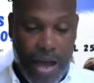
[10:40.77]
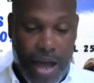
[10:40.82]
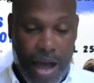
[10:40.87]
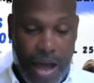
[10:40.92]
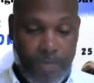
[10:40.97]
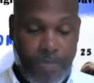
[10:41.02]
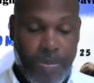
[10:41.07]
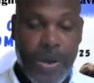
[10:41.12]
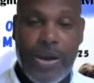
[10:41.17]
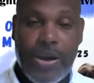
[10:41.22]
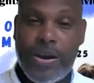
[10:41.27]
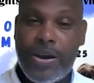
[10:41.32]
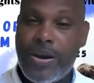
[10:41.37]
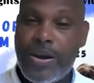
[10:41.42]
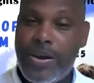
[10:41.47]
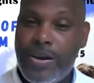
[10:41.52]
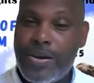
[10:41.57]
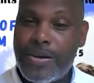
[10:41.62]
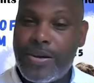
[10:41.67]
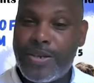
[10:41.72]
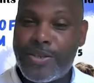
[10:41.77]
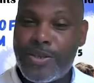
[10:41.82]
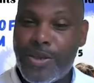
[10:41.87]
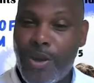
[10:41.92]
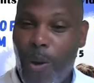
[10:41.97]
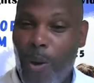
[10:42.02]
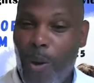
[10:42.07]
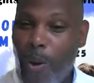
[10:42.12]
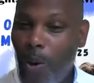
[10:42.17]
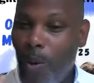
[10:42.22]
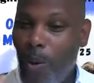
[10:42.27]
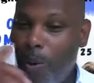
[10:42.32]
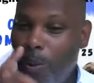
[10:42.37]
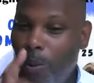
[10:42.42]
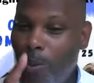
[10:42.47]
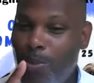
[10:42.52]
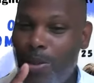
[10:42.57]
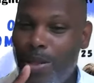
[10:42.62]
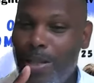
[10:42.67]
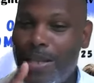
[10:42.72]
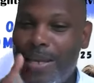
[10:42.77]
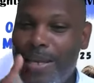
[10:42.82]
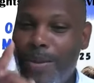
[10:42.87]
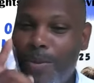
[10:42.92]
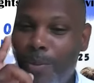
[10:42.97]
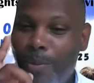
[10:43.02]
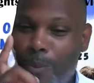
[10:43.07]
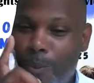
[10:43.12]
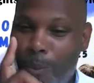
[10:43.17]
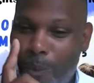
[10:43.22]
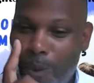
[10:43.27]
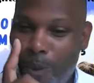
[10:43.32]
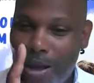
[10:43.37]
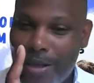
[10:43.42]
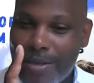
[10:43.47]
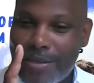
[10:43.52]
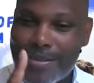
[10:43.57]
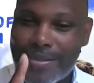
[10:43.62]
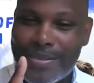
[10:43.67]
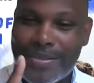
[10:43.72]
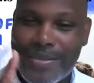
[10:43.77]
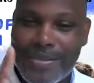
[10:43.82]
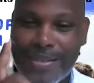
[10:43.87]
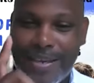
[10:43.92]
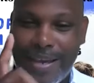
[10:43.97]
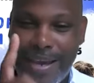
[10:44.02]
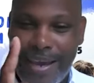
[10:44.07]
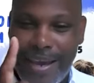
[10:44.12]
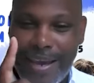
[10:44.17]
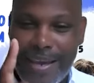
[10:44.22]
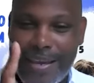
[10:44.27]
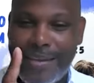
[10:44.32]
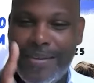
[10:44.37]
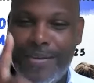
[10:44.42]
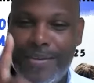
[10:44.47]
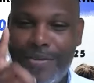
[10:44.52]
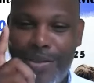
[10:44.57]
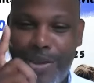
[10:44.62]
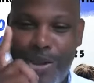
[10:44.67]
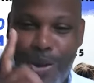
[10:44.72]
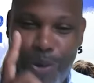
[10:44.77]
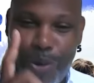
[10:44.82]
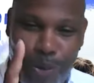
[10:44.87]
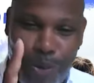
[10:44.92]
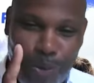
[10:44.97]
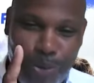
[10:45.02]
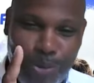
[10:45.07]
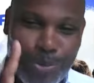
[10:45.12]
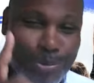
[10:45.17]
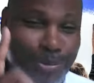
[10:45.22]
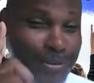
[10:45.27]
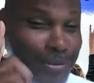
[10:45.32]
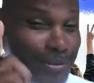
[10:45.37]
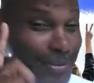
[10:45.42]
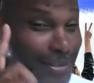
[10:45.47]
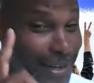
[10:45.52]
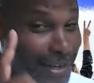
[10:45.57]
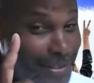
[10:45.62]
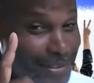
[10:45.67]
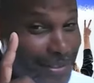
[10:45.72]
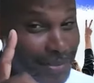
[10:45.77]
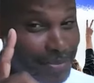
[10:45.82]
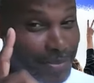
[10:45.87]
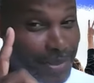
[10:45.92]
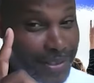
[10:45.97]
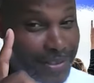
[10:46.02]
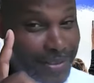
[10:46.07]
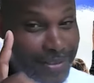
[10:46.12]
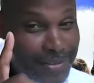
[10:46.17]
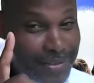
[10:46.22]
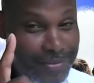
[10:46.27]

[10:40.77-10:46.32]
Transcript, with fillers: appears only once in the Old Testament.